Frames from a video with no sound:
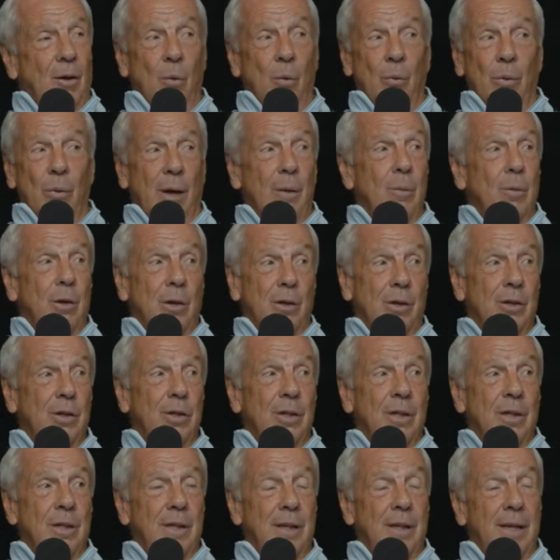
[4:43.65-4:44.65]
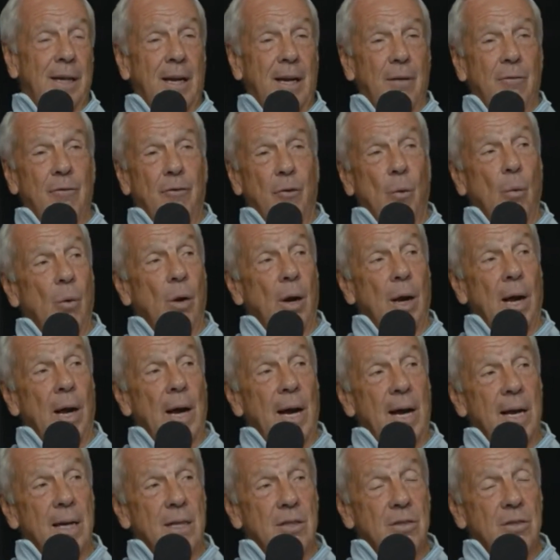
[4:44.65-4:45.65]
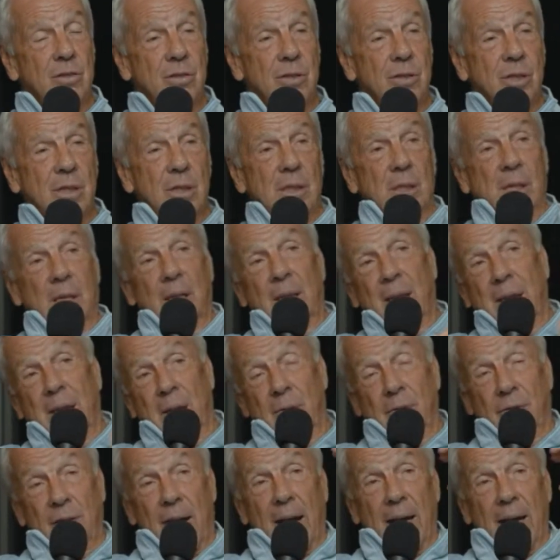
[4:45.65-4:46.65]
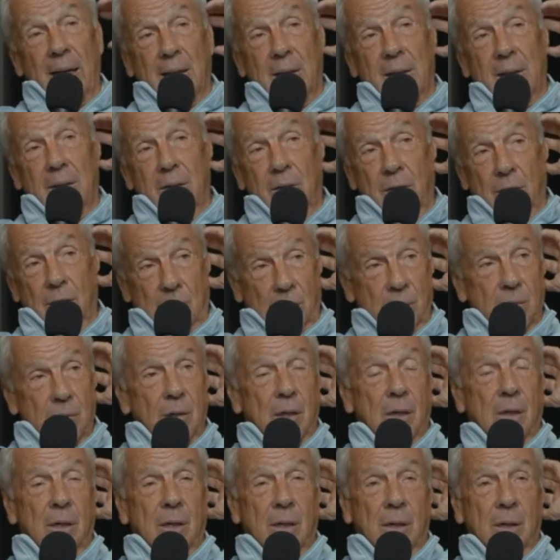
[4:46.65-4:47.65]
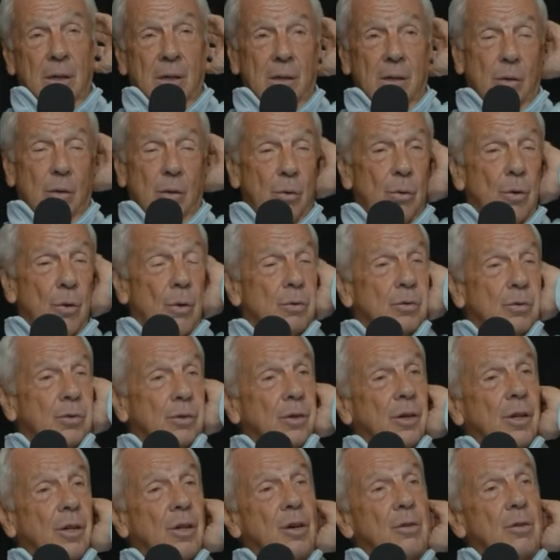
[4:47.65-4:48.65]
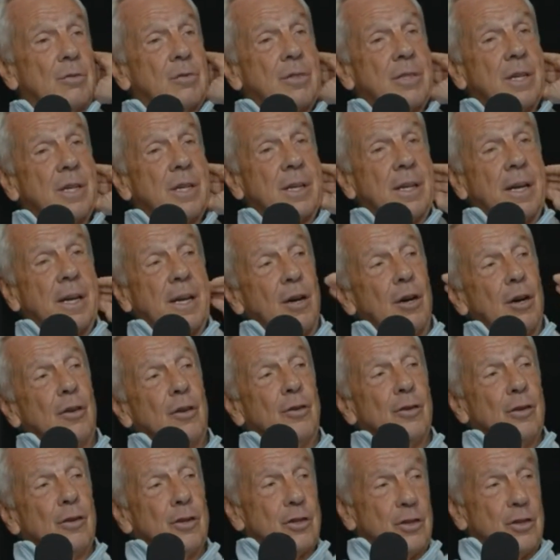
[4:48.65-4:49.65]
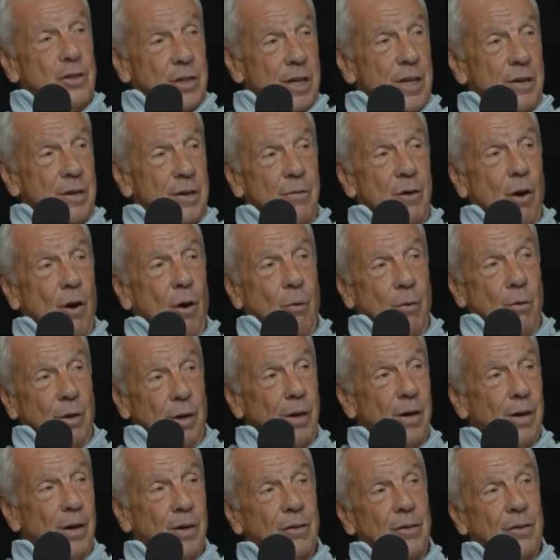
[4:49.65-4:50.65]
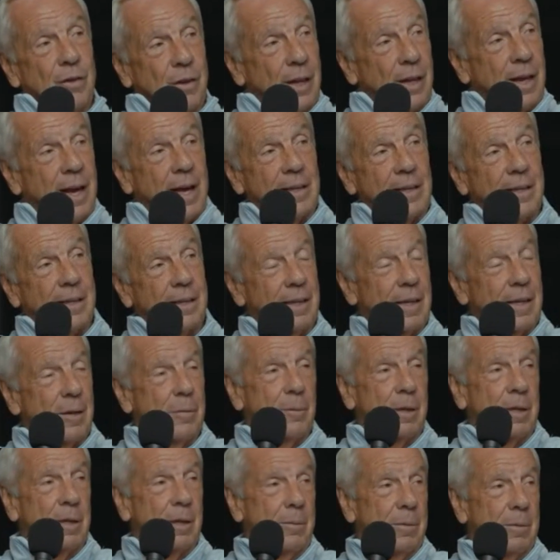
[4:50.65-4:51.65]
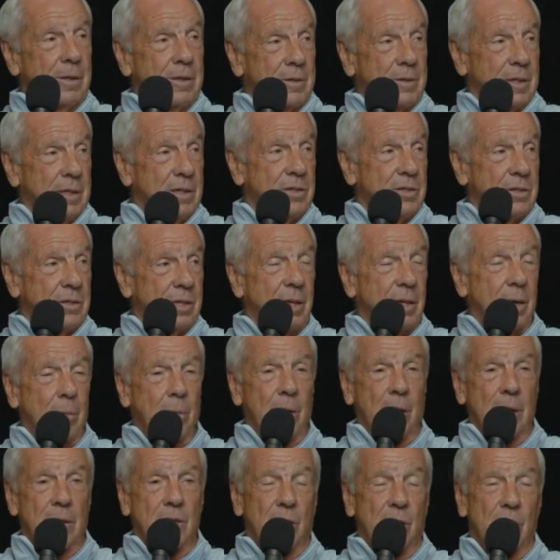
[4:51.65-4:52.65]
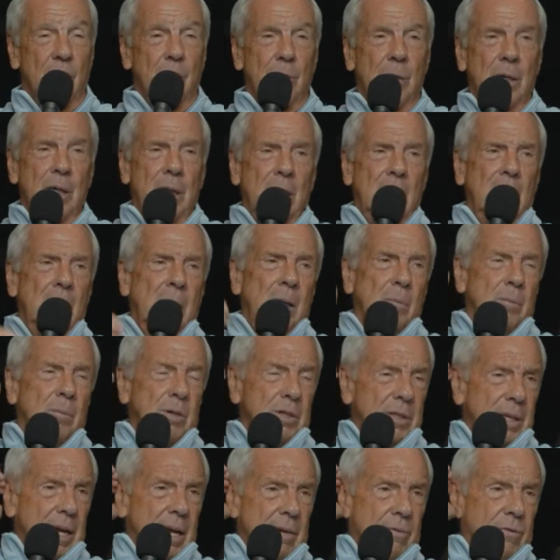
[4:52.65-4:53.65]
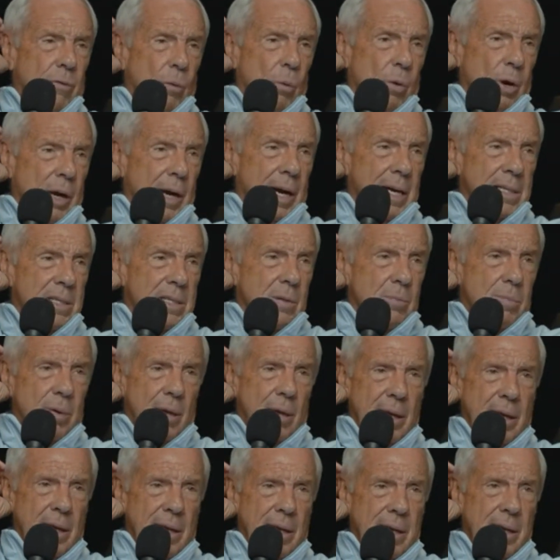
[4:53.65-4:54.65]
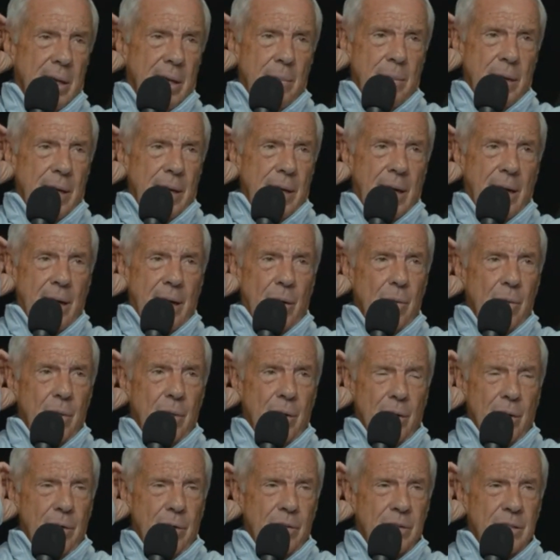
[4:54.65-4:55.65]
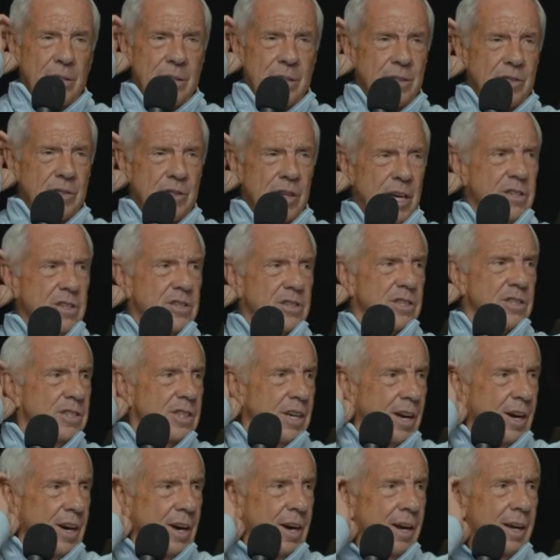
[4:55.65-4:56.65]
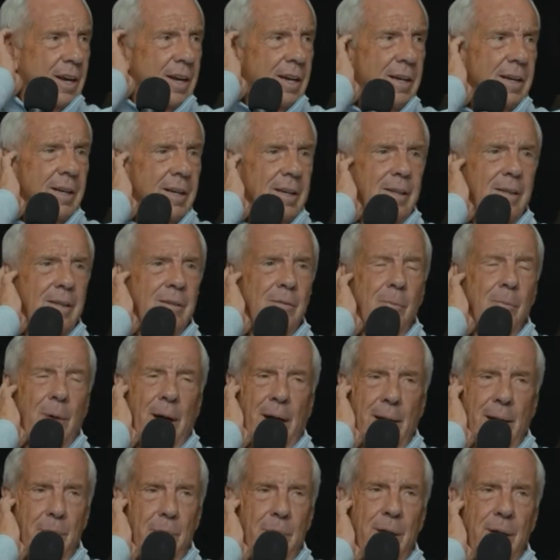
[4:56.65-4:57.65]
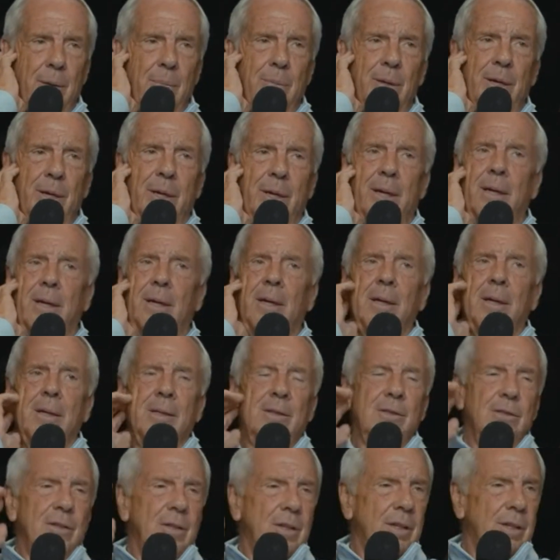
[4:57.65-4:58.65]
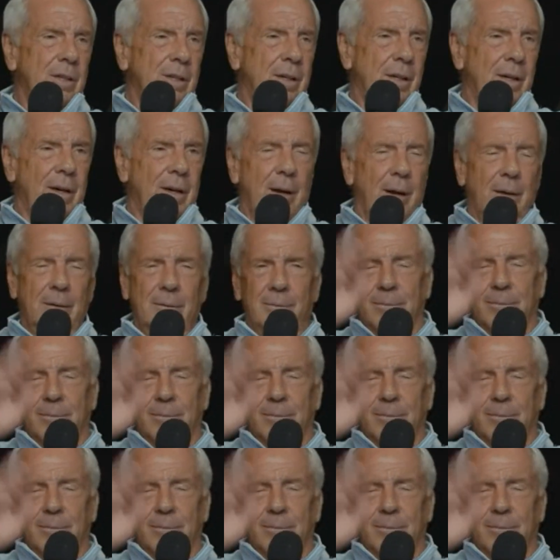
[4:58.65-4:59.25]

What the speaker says: They were good. They had 4 guys. In fact, Lute Olson, their coach, said they underachieved all year until they got to the NCAA tournament. But they had 4 guys that played in the NBA, Jason Terry, Mike Bibby, I'm